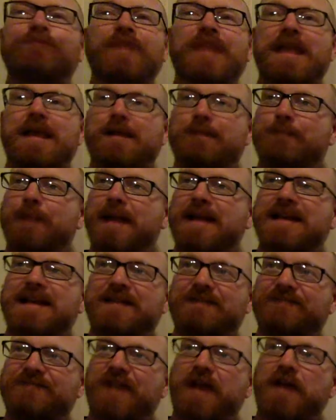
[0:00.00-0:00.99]
it made
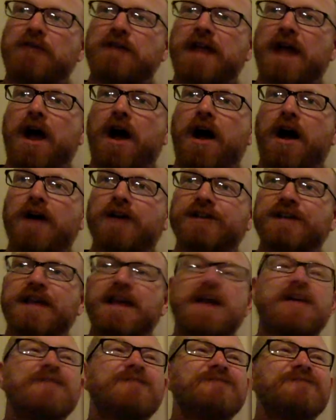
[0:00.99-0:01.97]
it very hard,
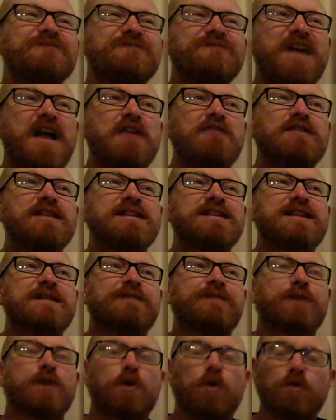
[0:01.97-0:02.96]
very
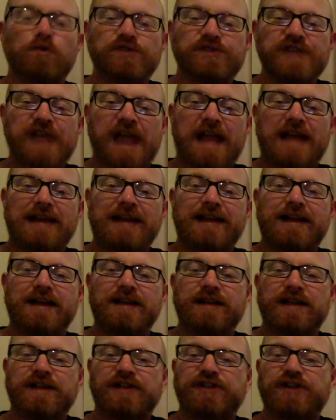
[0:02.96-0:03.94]
difficult sailing
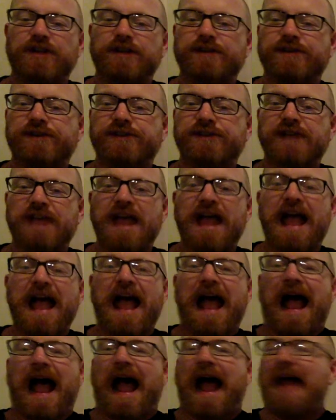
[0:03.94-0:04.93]
conditions.
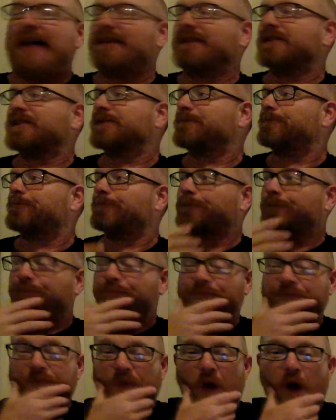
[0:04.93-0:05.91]
And
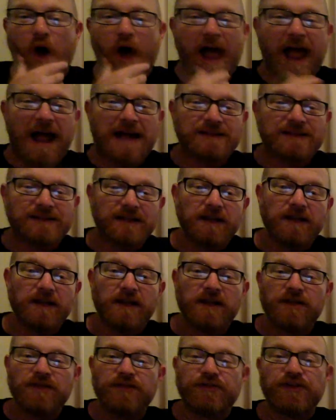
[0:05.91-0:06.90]
I had
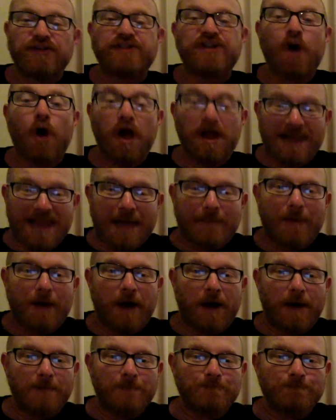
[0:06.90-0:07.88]
the
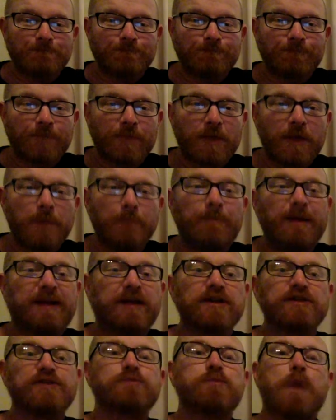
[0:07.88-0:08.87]
dilemma,
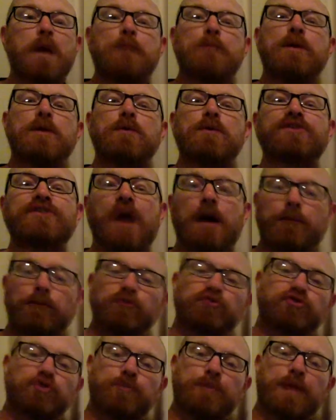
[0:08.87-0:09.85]
because when we were
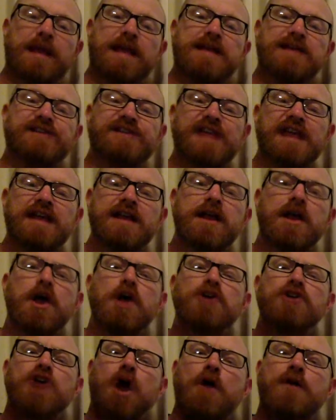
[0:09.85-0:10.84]
double trapezing,
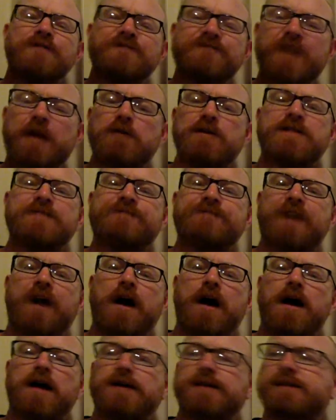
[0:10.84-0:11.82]
going very
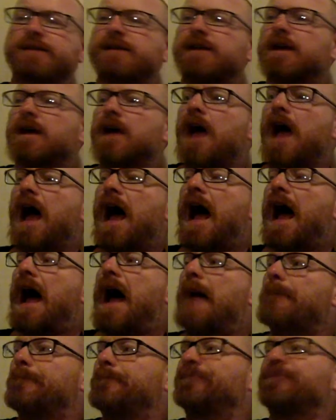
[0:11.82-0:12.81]
fast,
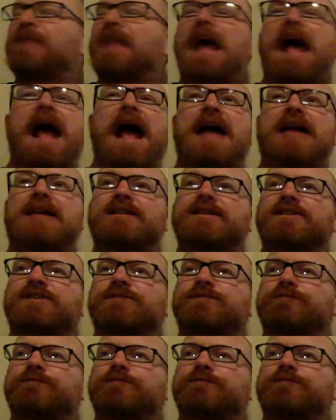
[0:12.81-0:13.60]
and